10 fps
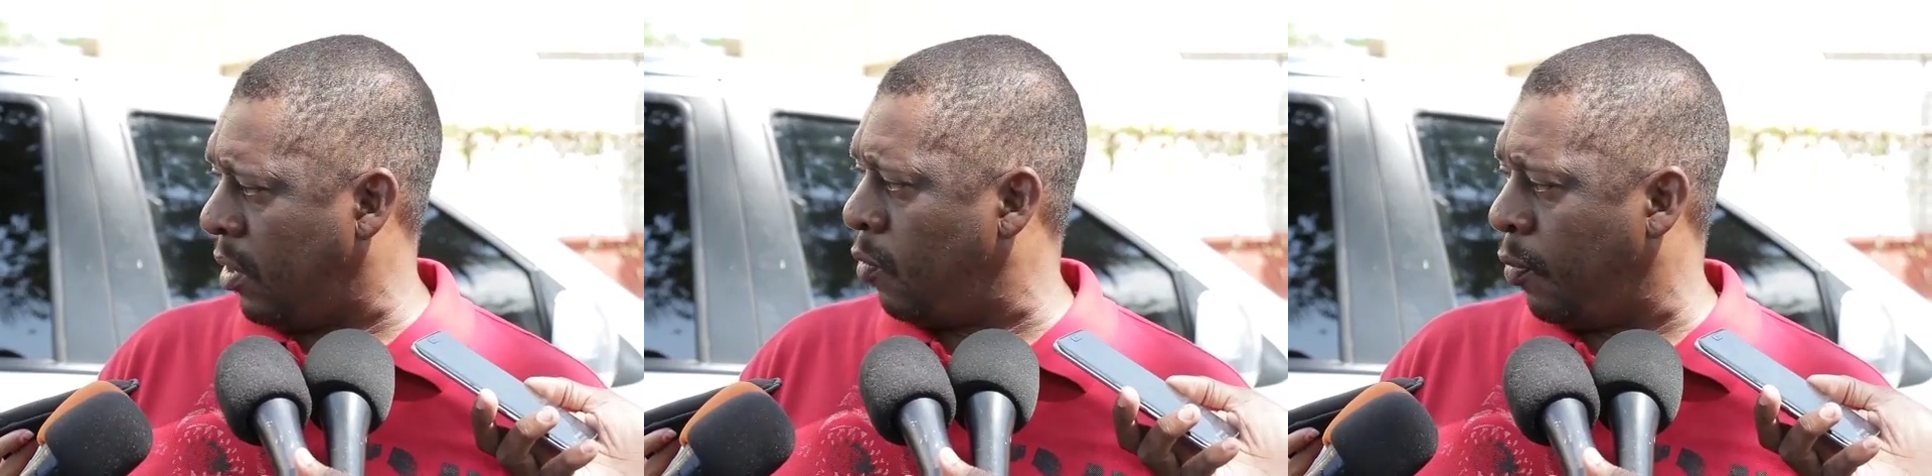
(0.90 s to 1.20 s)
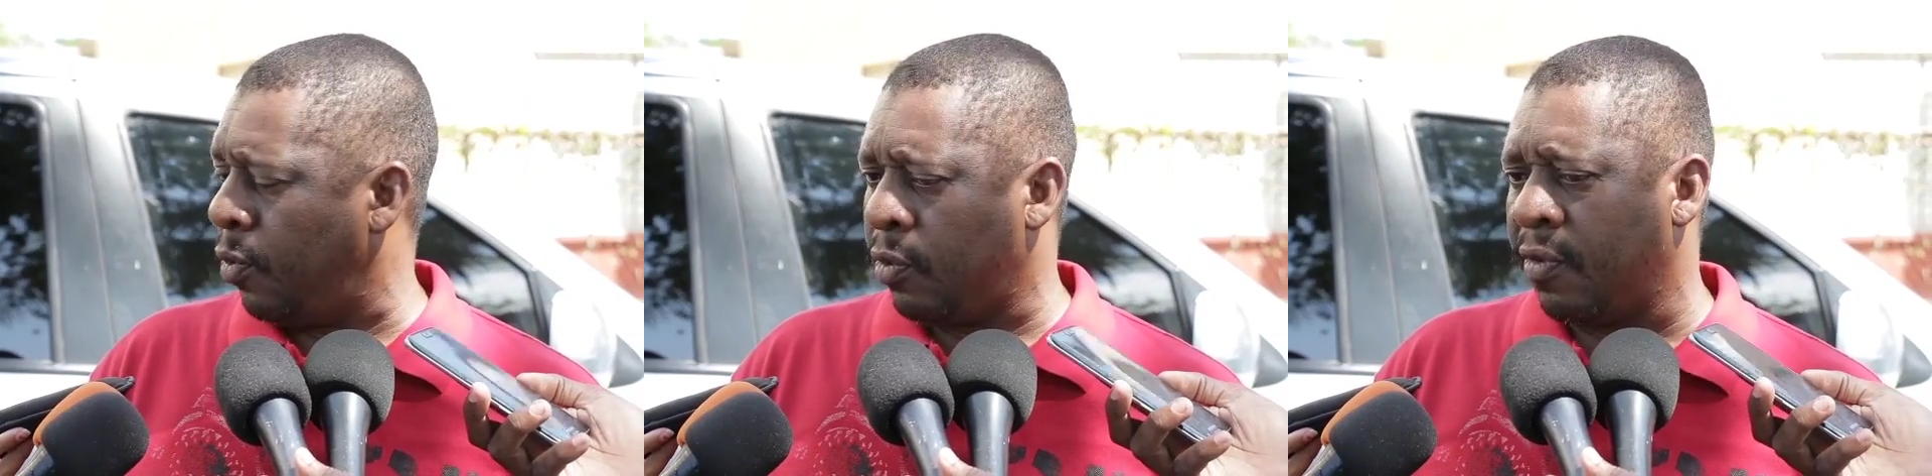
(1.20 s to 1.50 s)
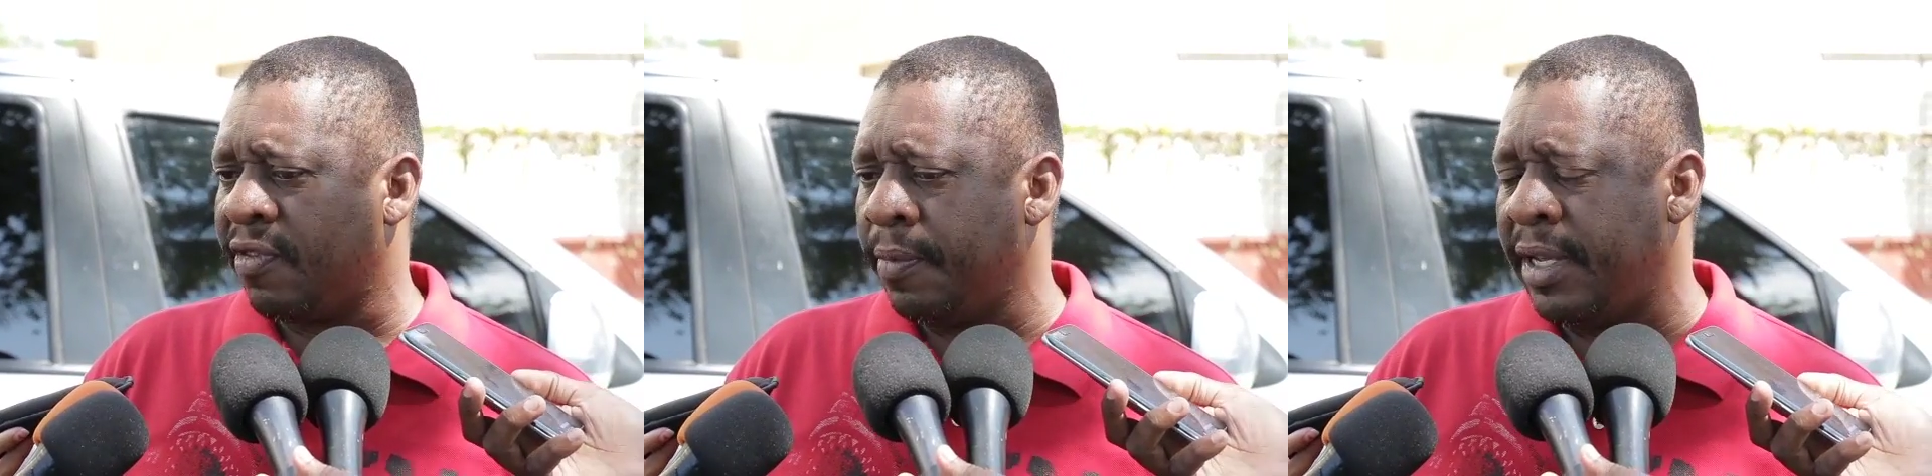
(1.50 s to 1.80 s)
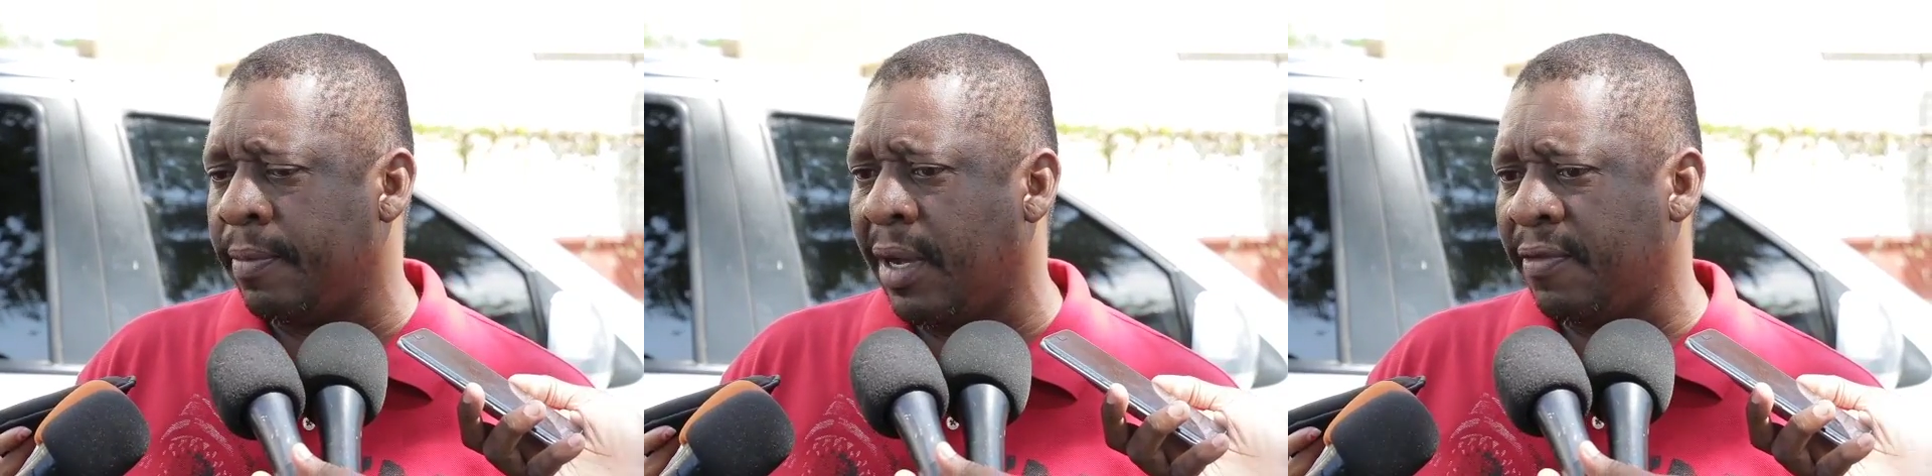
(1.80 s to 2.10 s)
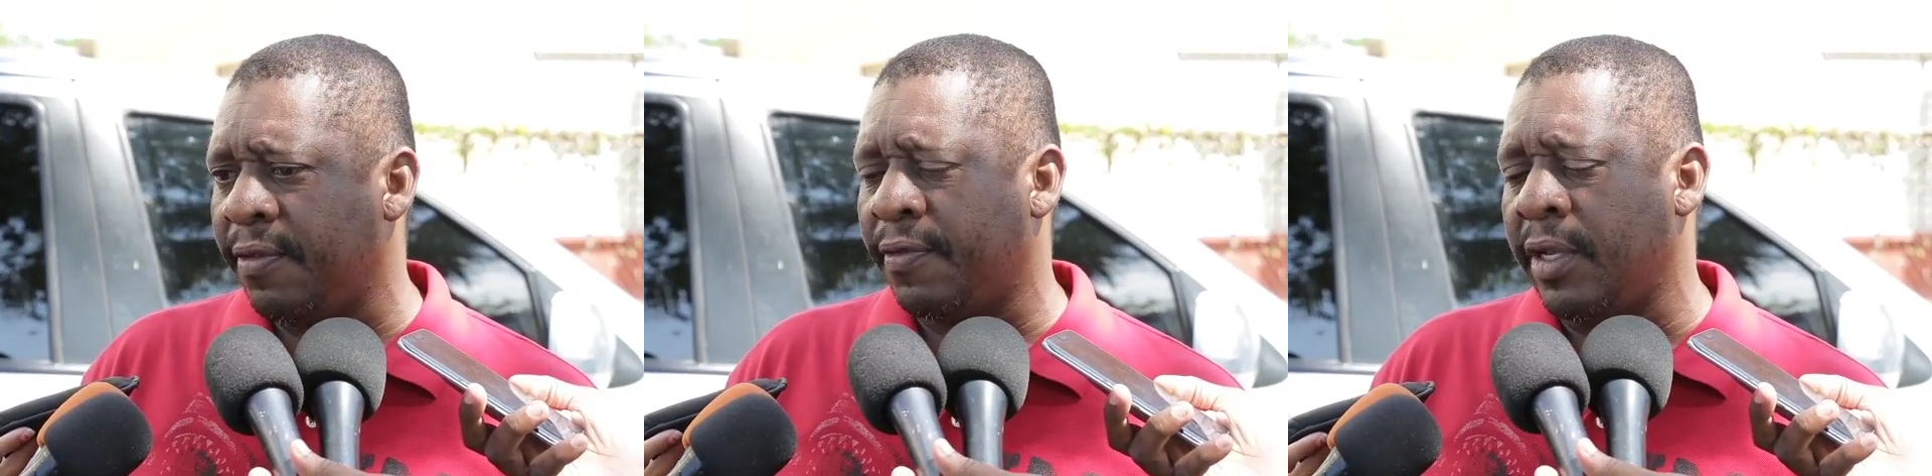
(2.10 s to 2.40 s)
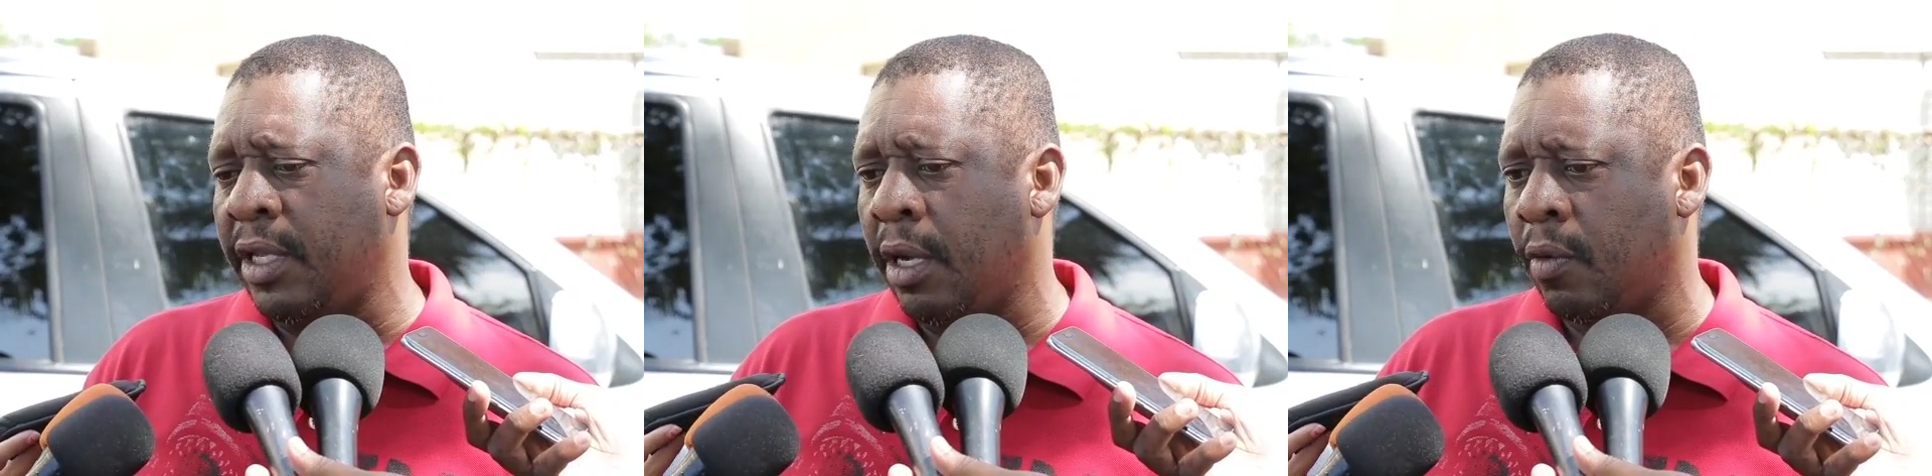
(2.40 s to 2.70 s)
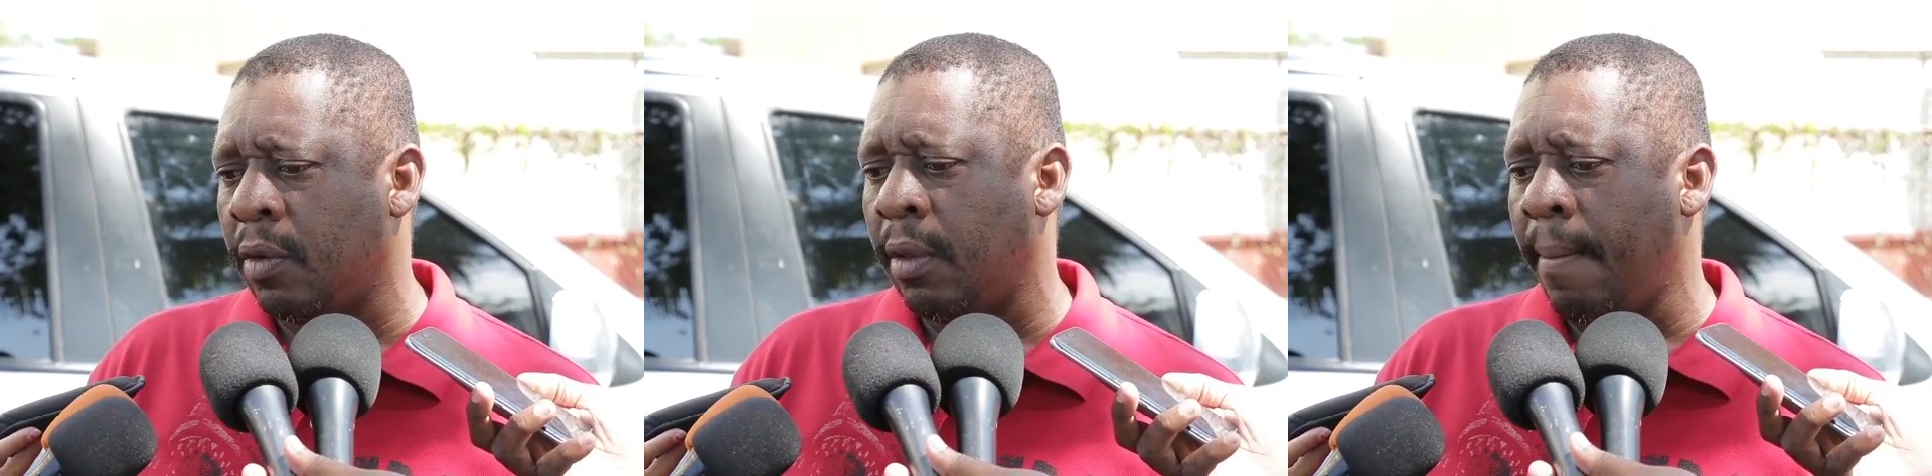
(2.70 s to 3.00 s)
A report was made by a 15 year
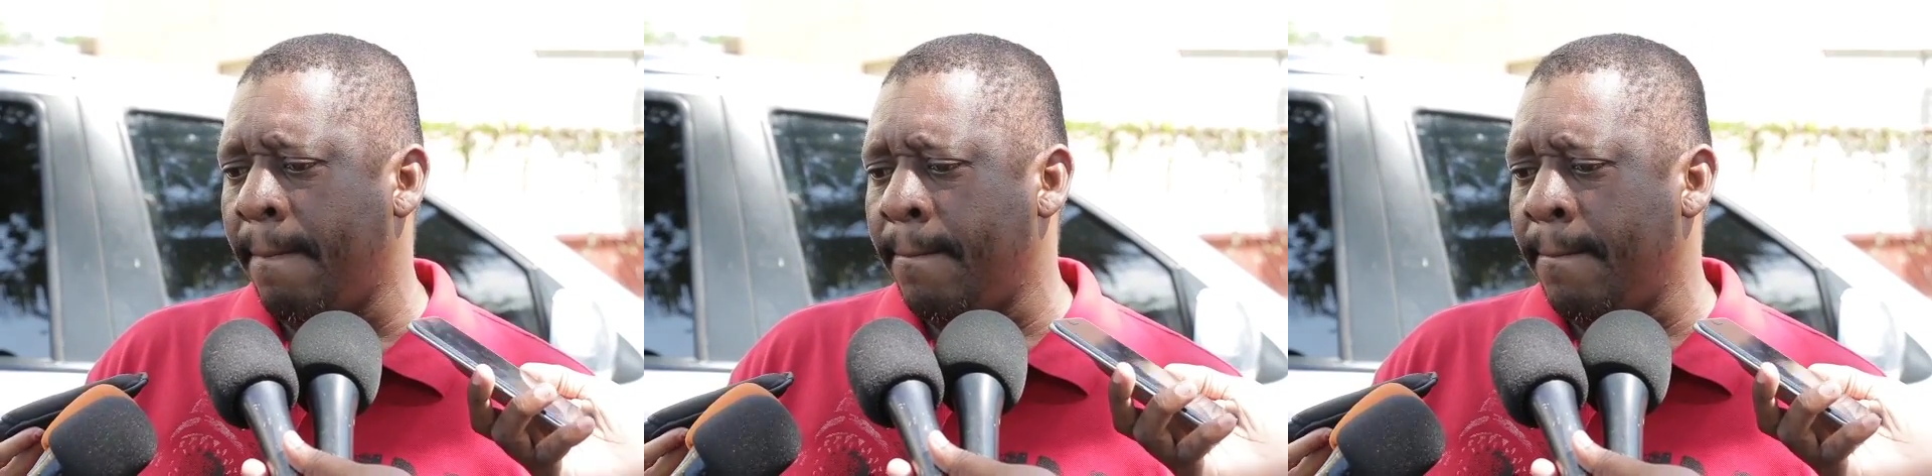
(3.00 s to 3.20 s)
old.